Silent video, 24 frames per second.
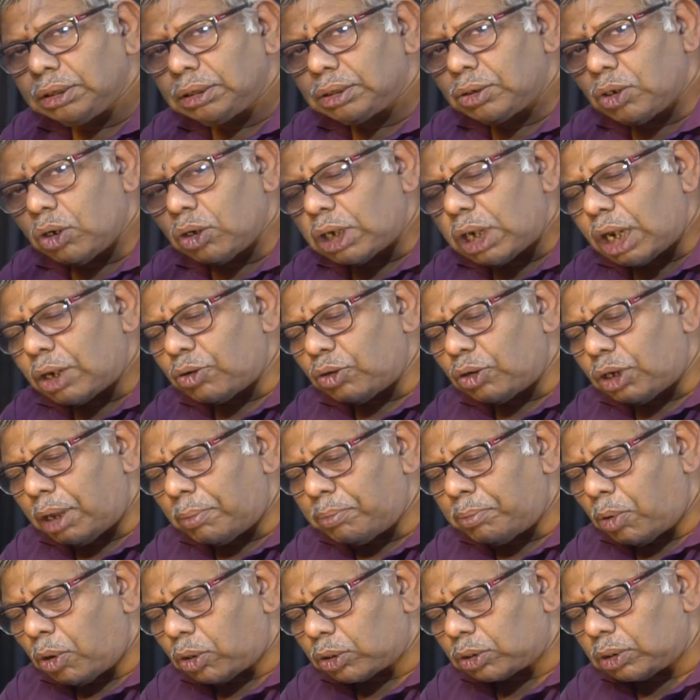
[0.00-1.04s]
Coca-Cola
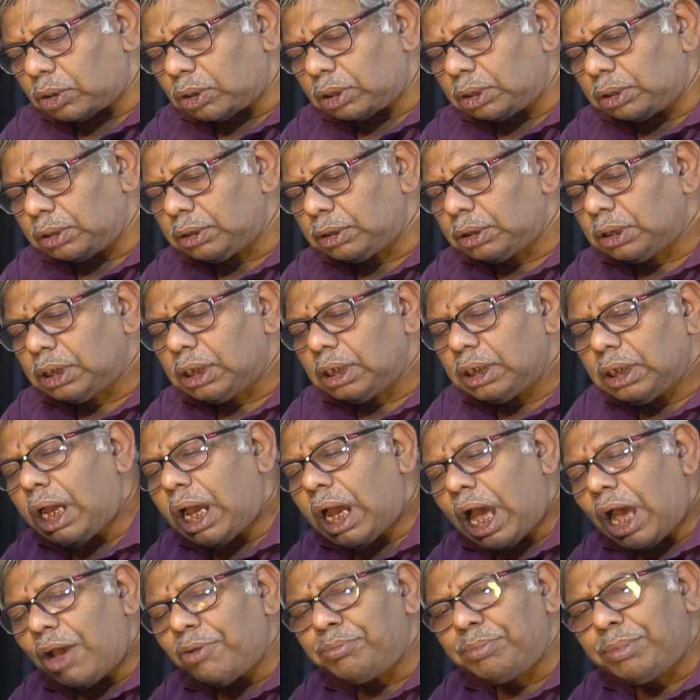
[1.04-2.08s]
bottle.
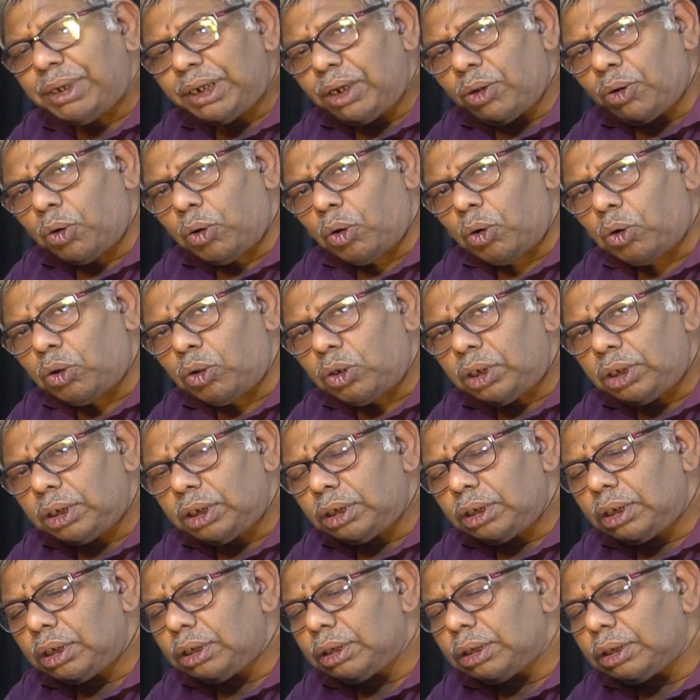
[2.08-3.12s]
I've made a hole
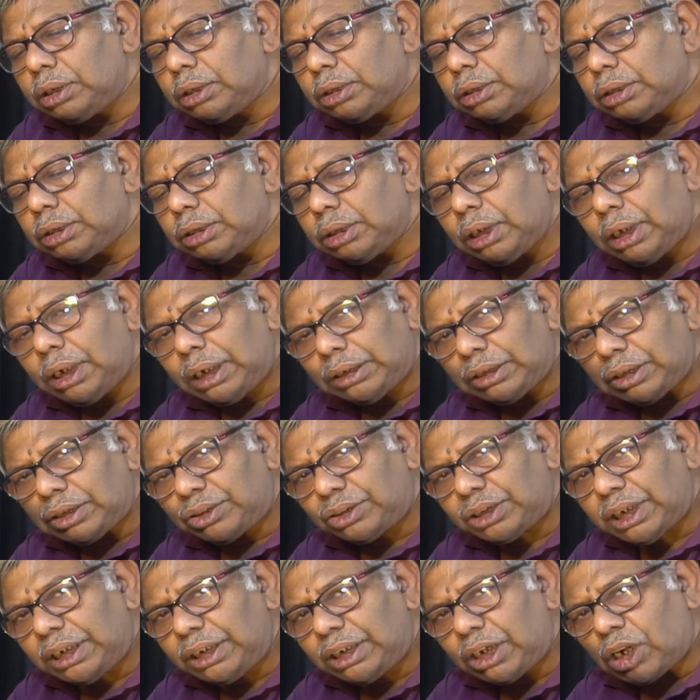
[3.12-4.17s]
at the
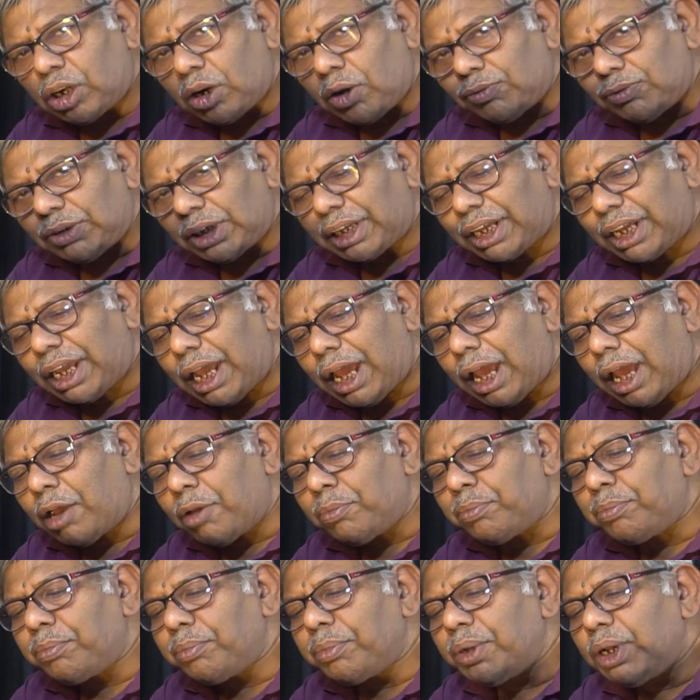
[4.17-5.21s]
center of the
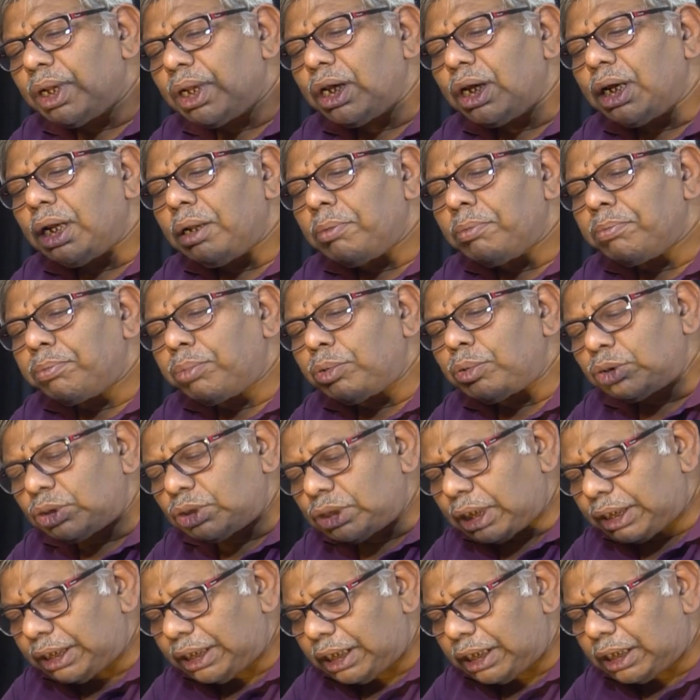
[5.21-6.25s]
cap, pushed
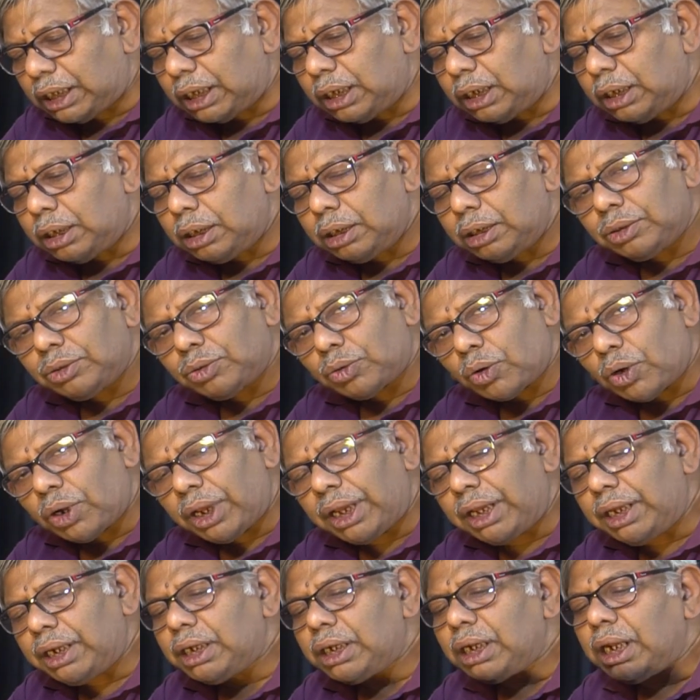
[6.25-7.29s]
the needle
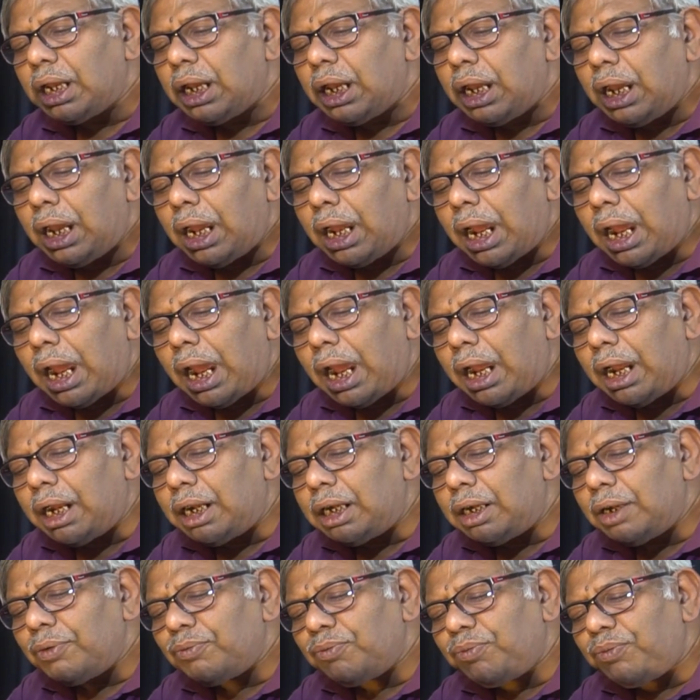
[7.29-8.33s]
through it
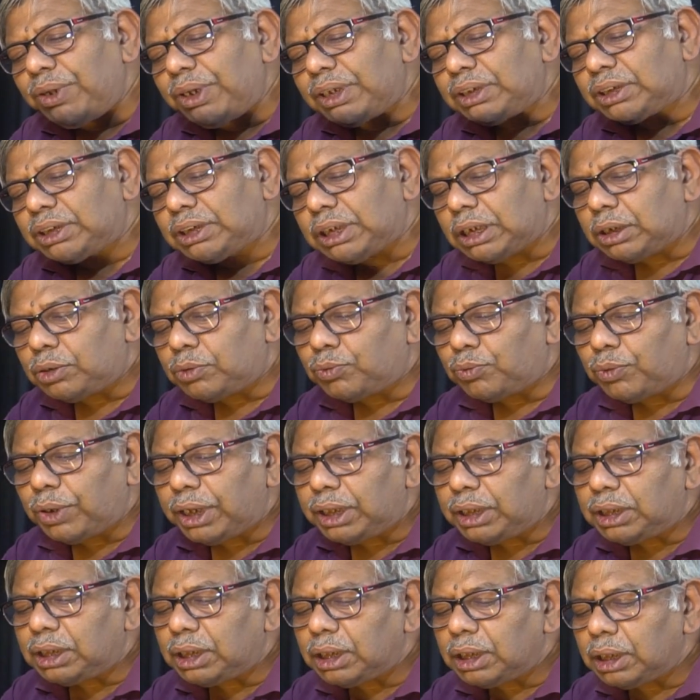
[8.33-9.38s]
and fixed it
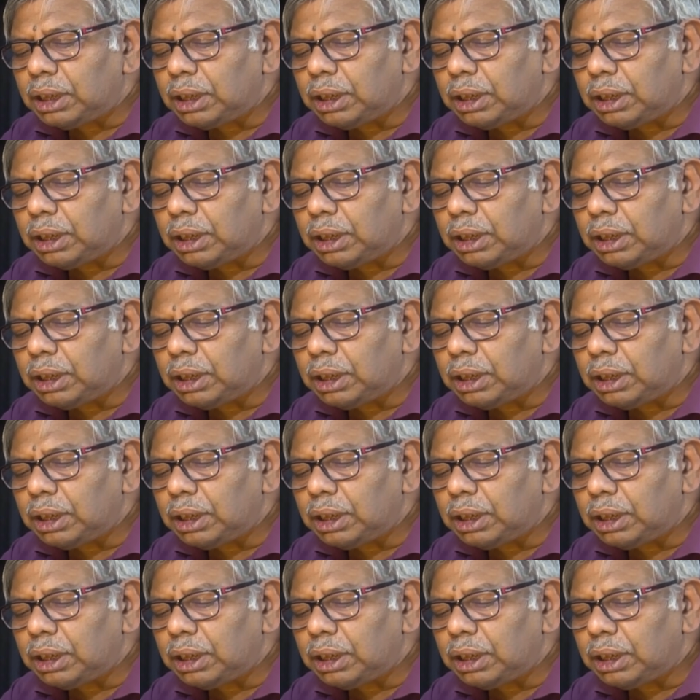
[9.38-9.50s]
with